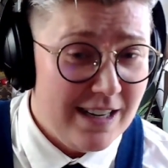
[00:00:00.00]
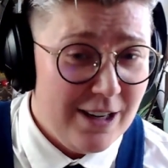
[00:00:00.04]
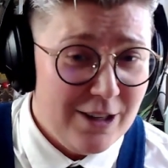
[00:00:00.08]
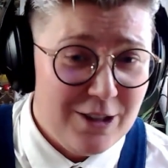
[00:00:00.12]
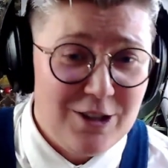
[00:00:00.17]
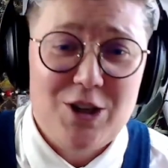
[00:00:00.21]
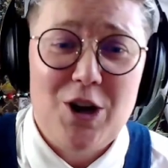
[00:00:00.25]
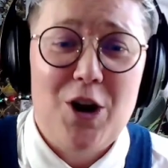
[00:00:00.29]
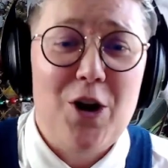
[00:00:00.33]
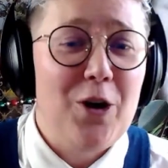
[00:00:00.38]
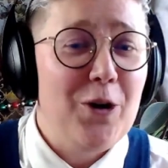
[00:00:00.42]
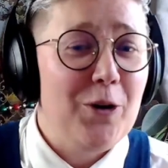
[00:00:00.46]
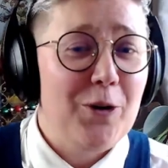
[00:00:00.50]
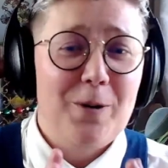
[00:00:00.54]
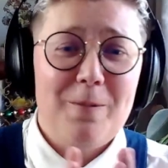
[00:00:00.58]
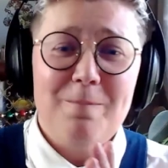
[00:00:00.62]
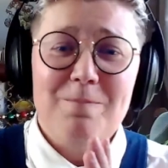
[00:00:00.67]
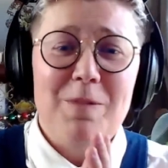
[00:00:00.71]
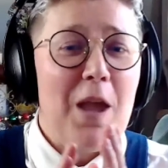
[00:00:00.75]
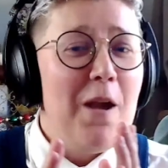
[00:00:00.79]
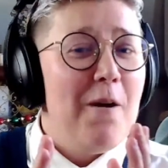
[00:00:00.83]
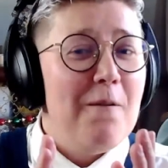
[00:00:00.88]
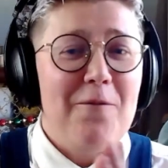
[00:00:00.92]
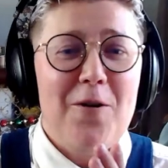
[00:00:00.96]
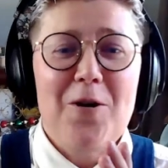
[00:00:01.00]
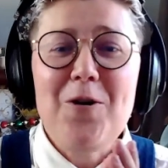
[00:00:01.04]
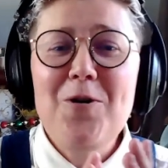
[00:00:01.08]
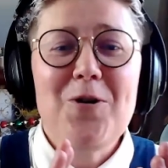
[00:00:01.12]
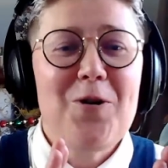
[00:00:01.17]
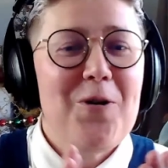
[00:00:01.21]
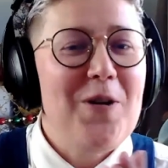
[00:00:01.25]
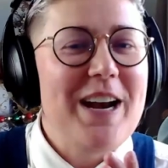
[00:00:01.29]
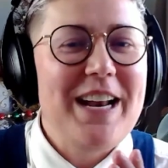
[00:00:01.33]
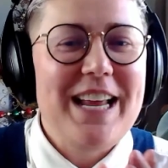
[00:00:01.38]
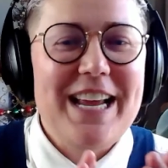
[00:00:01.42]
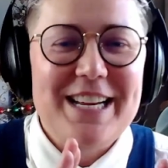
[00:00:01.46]
So full
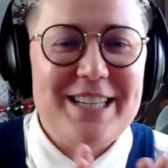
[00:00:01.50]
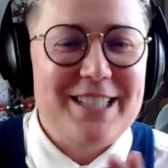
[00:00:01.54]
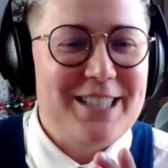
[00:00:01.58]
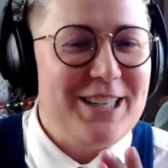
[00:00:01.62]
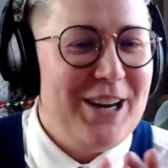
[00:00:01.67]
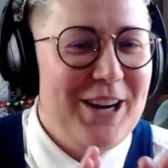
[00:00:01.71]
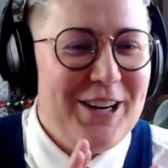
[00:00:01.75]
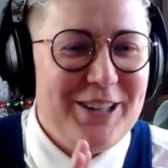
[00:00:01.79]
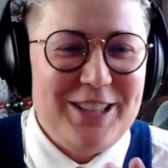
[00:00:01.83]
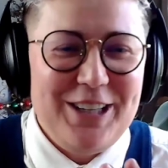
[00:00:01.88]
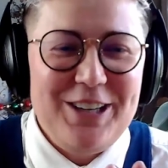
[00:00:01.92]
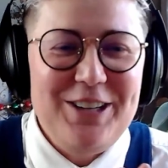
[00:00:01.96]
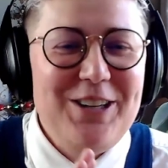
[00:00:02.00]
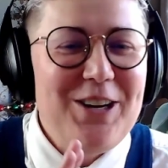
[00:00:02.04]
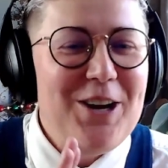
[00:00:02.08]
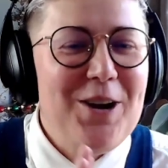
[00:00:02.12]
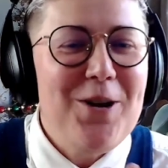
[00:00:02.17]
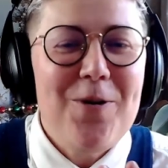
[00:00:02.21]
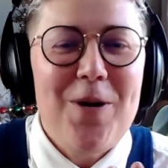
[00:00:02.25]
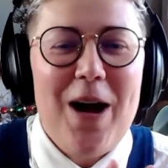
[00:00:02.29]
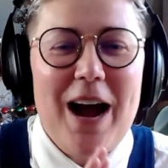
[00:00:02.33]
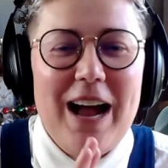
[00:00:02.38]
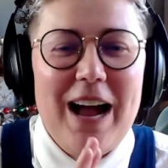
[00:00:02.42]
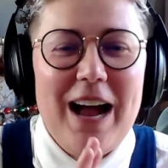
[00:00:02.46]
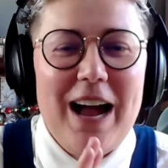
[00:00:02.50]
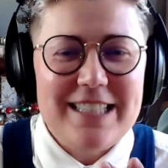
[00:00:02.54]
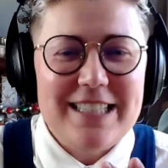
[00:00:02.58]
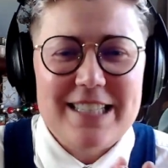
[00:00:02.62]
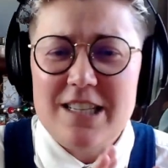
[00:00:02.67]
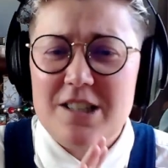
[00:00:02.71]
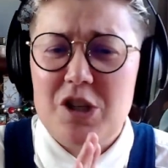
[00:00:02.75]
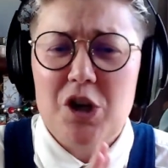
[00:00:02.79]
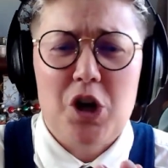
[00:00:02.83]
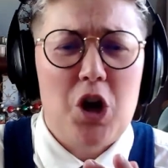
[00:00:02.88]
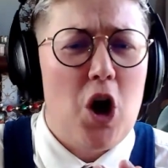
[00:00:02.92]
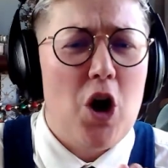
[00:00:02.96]
credit to you, our
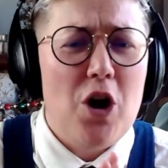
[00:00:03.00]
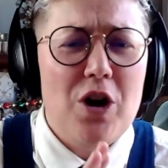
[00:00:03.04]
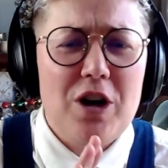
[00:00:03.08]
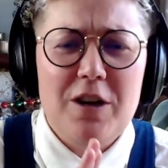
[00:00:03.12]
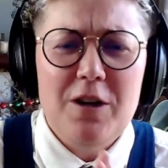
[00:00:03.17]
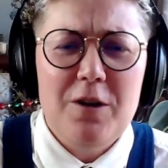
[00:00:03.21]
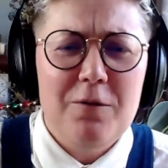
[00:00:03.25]
listener Dakota.